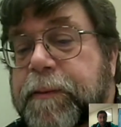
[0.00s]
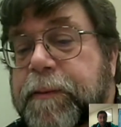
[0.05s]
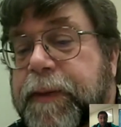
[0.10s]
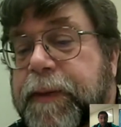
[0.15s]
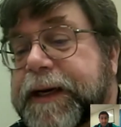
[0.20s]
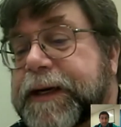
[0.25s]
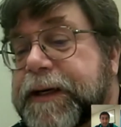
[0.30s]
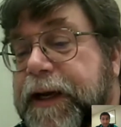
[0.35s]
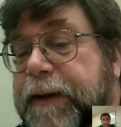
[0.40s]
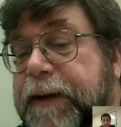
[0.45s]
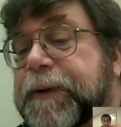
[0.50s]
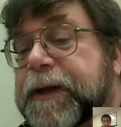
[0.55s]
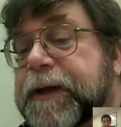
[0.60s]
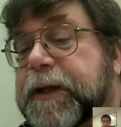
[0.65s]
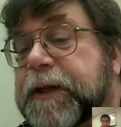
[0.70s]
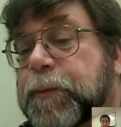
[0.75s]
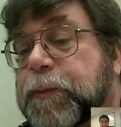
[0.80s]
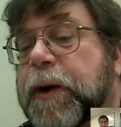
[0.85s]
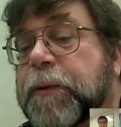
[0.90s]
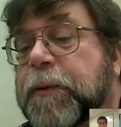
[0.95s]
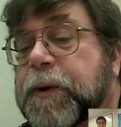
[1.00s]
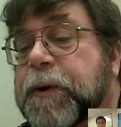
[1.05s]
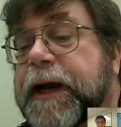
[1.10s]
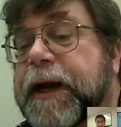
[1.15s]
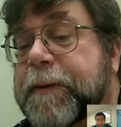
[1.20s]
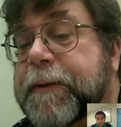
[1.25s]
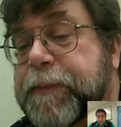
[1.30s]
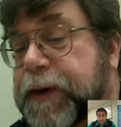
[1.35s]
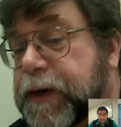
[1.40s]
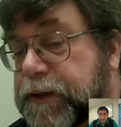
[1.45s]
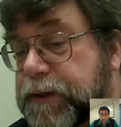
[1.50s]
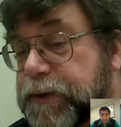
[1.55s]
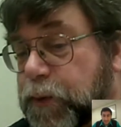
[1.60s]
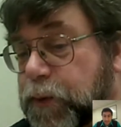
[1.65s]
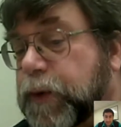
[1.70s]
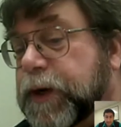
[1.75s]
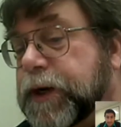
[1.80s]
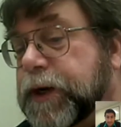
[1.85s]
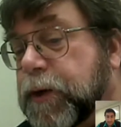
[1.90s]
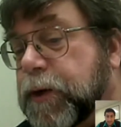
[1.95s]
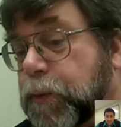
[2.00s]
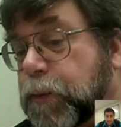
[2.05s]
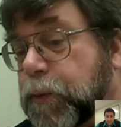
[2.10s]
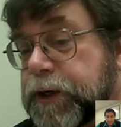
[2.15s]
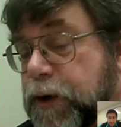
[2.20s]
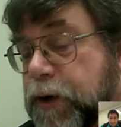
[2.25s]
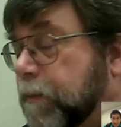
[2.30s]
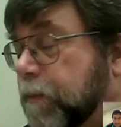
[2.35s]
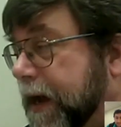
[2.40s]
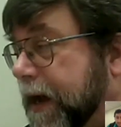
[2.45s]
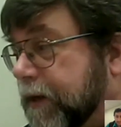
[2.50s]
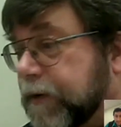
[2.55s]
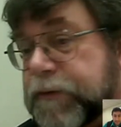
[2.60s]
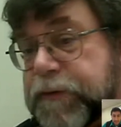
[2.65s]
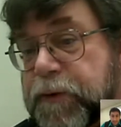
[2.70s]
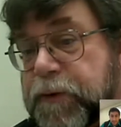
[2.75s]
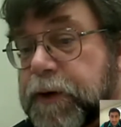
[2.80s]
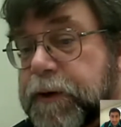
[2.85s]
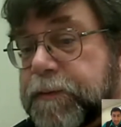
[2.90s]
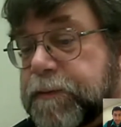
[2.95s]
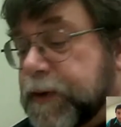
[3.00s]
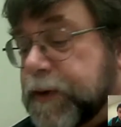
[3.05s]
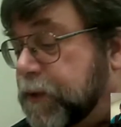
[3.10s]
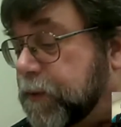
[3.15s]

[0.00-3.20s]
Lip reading: But typically what would happen is a window would go back and forth